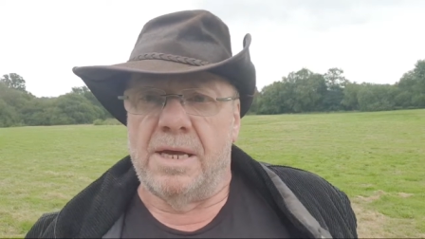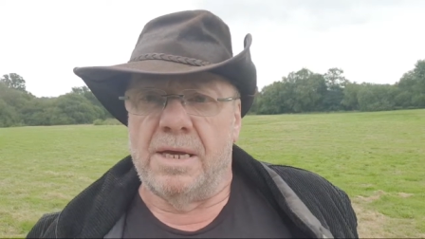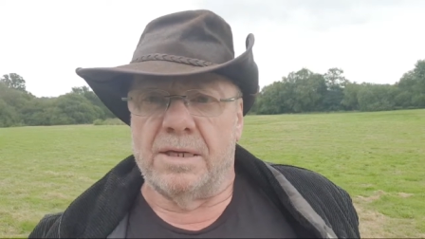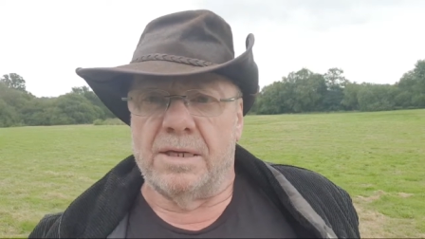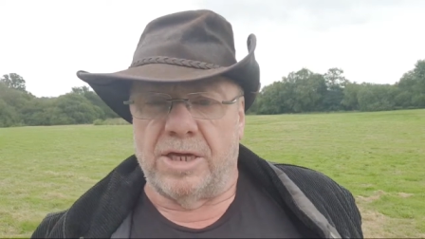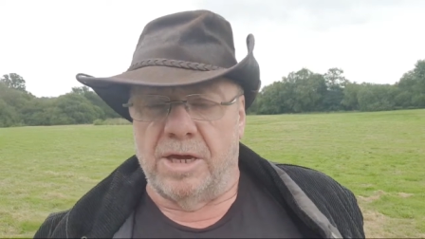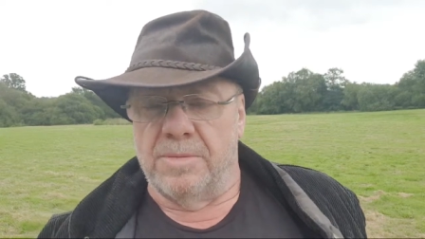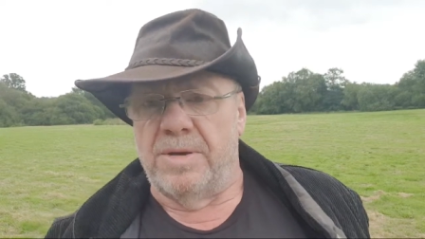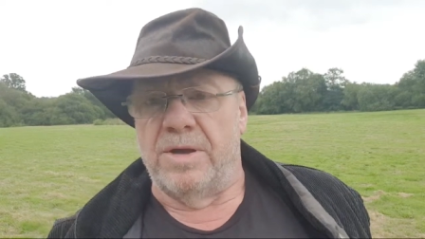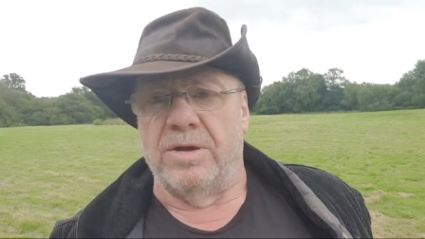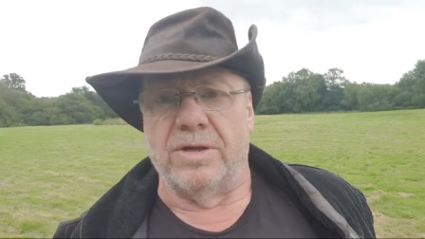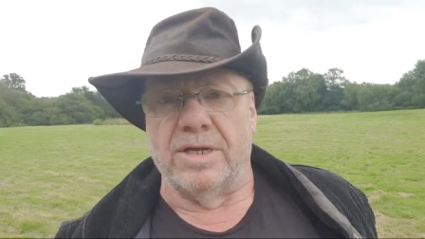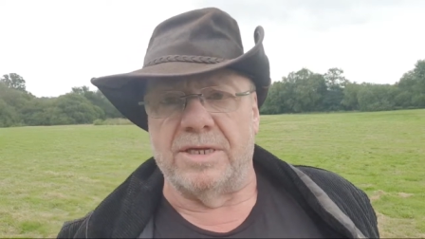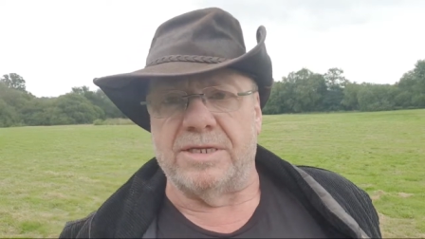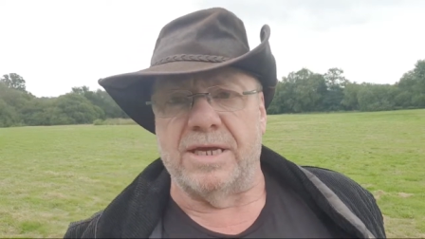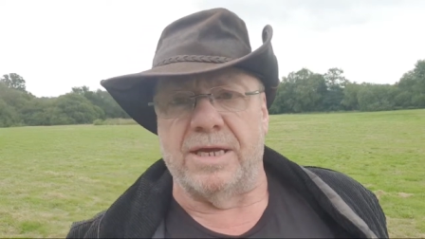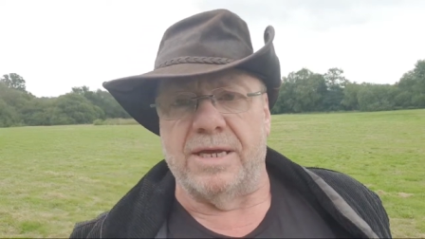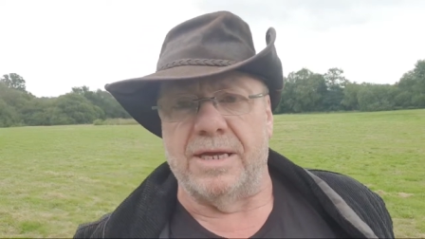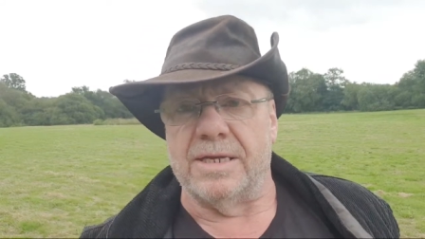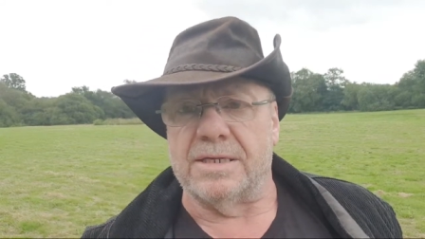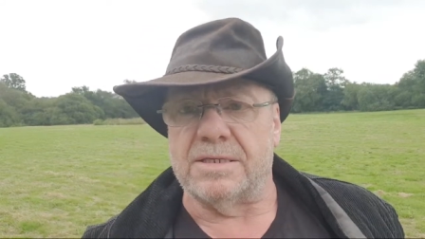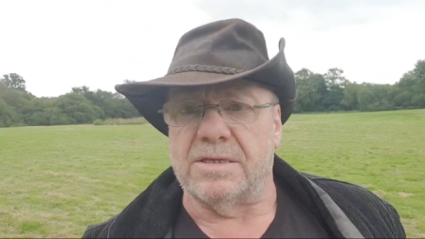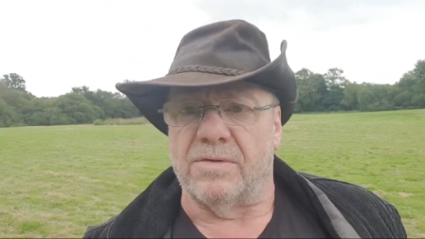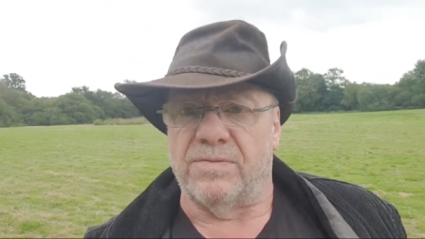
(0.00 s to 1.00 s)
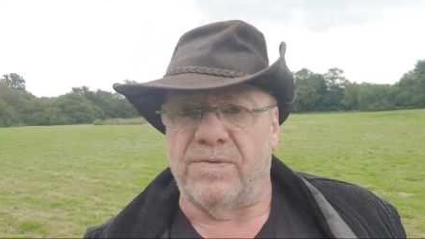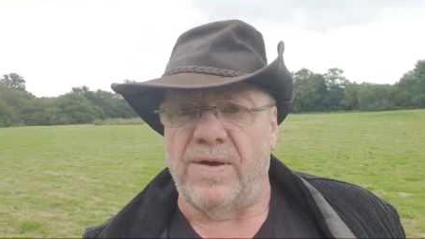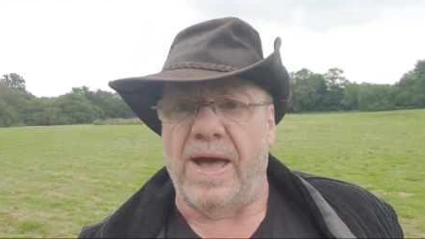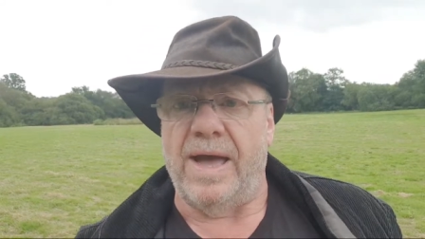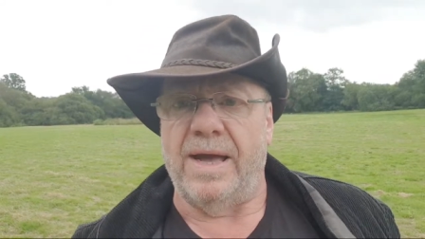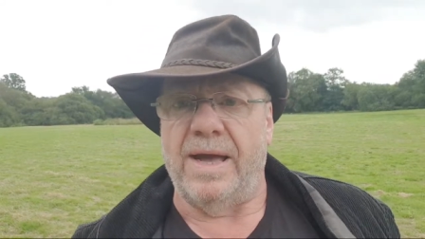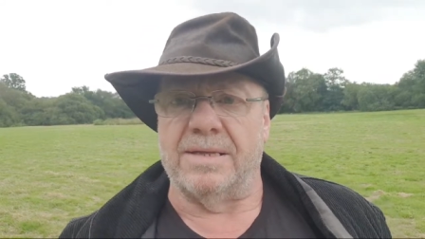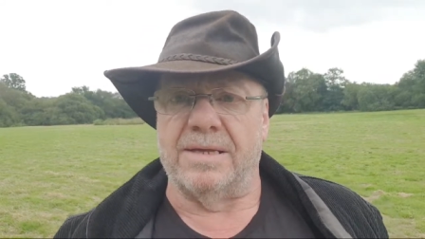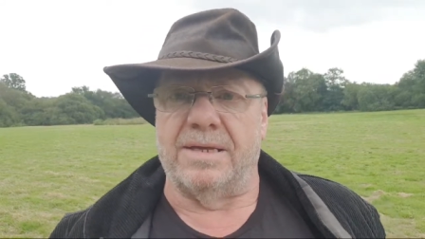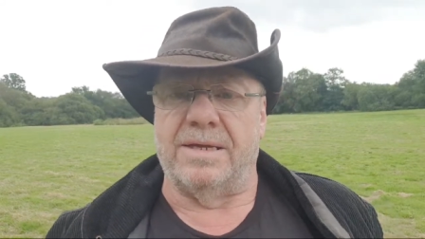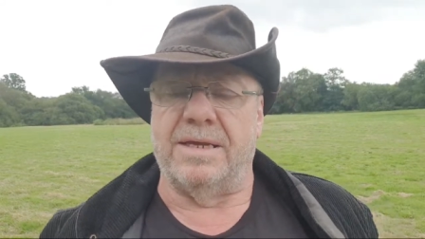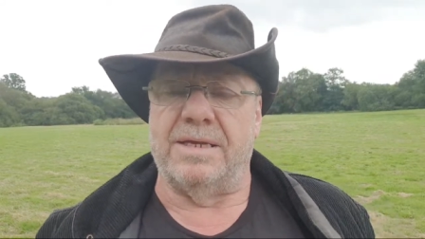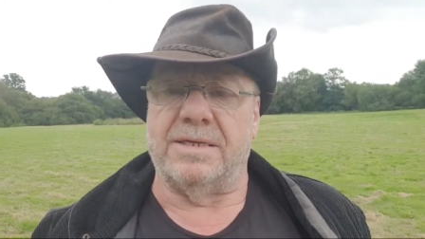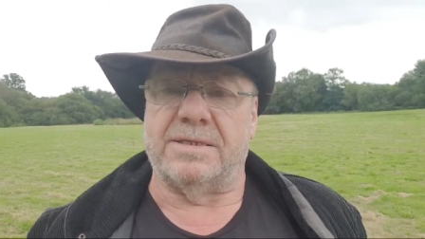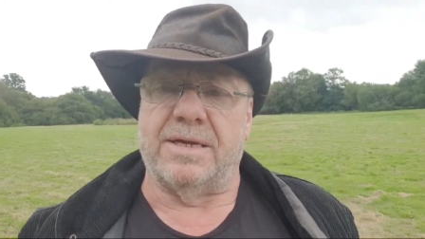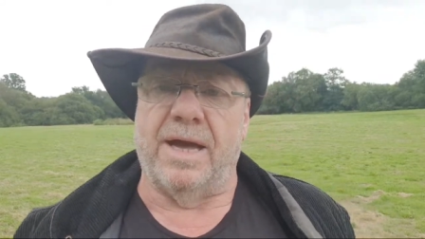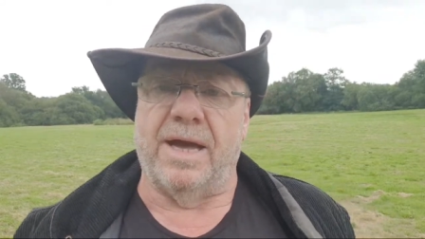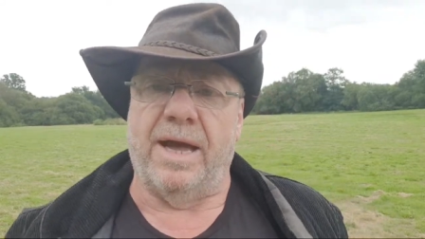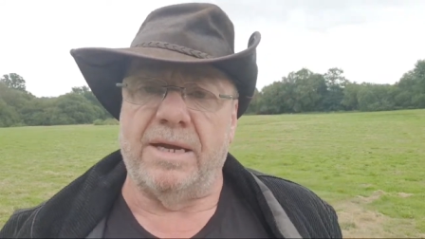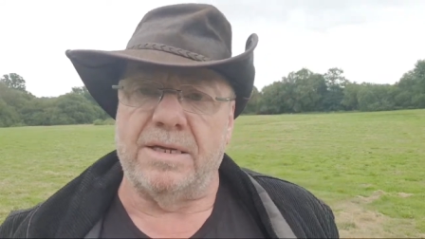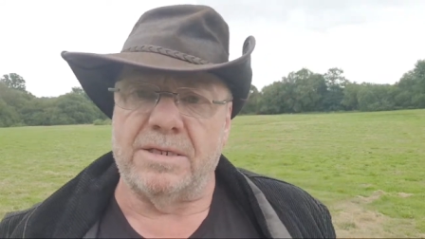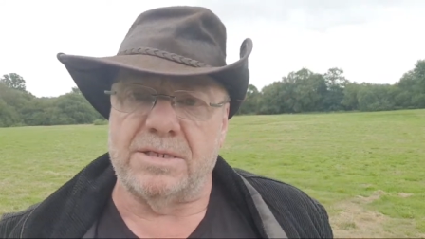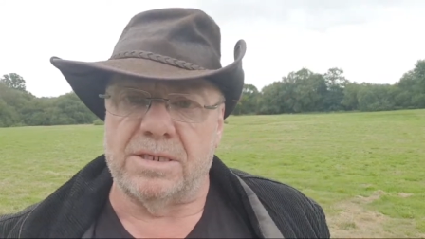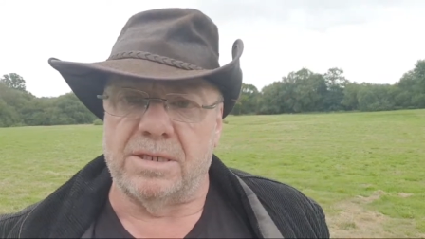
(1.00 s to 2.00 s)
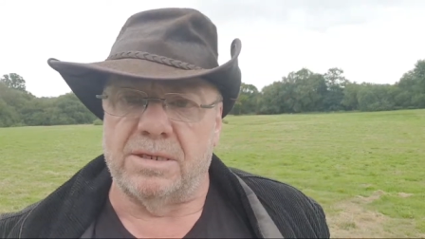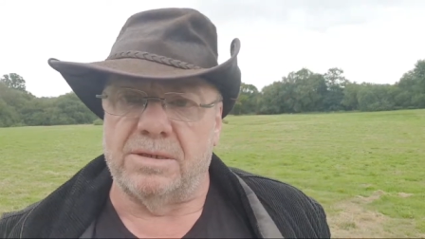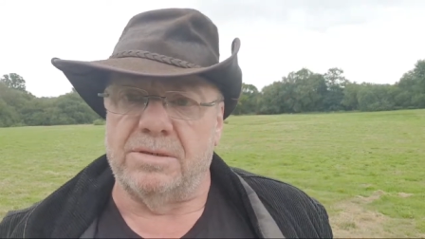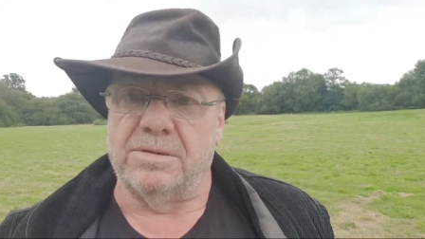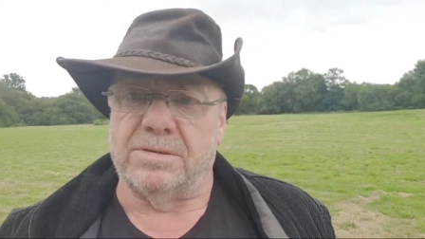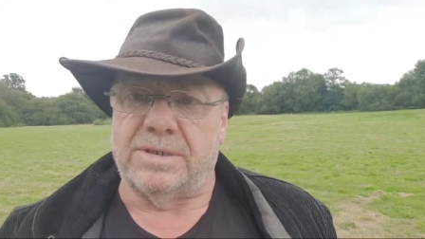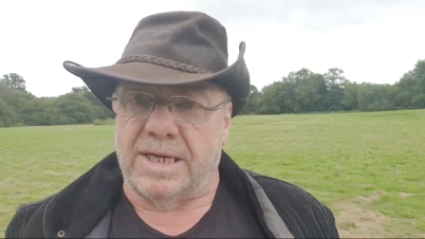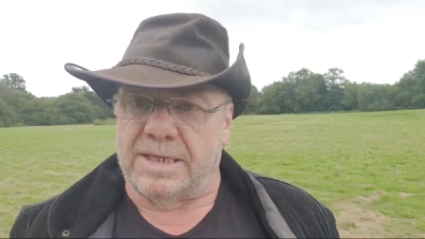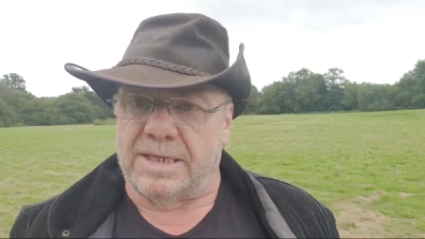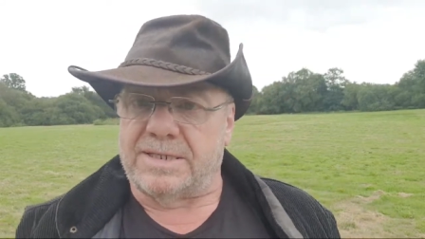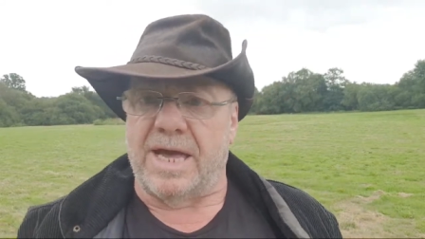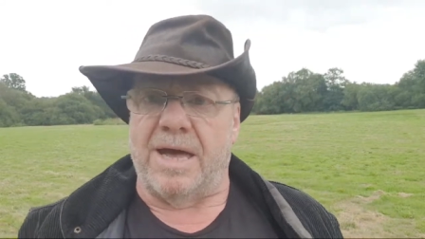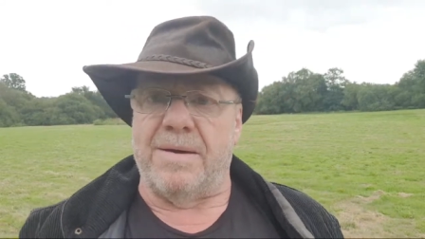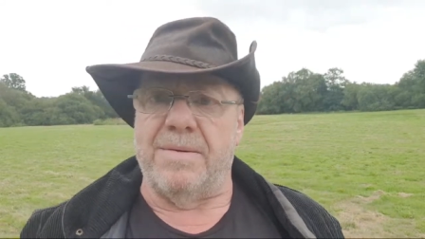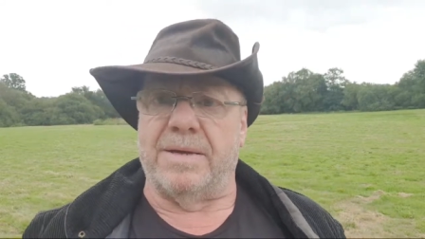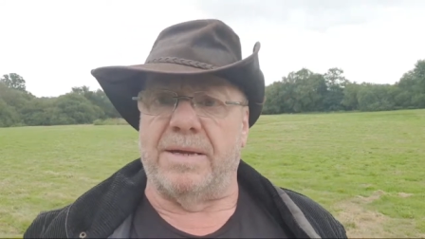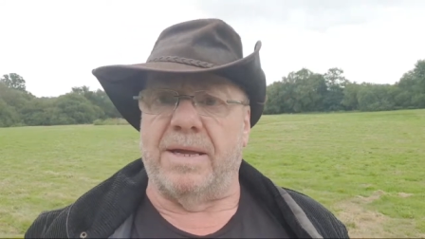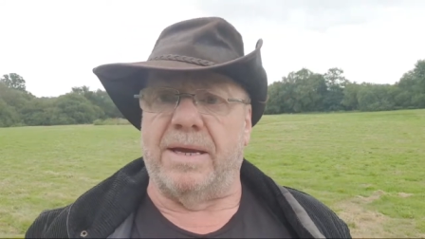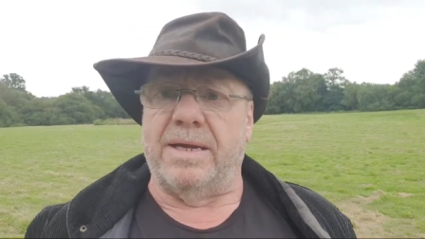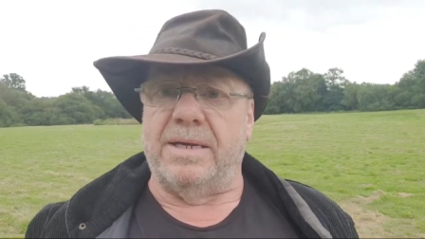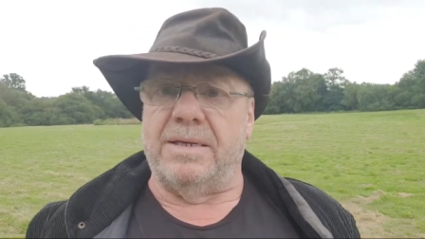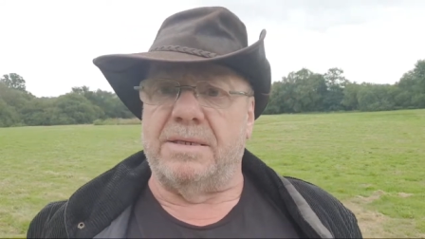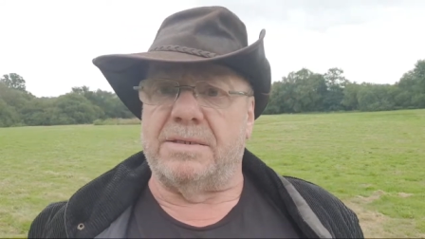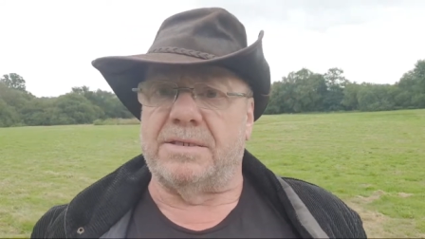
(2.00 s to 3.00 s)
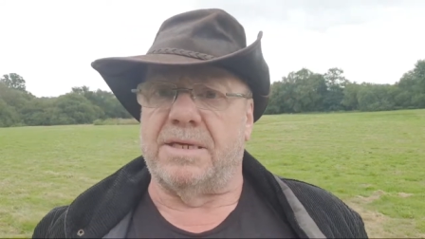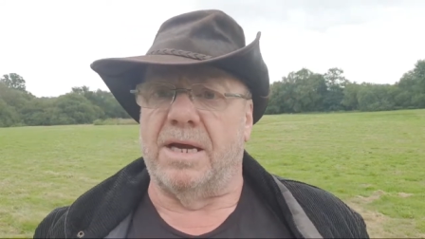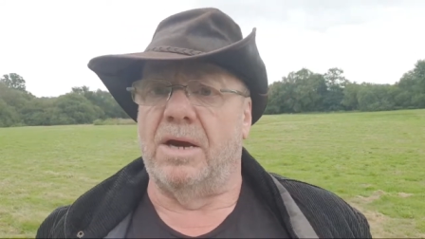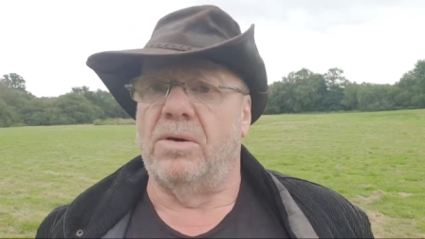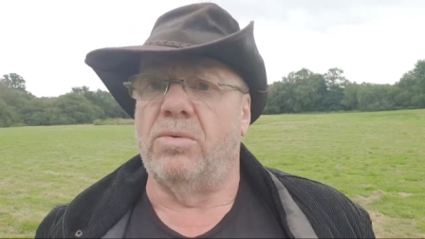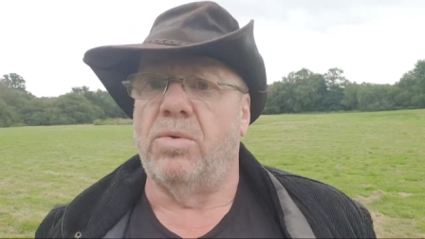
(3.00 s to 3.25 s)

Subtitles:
communities, the fact that it's going to contaminate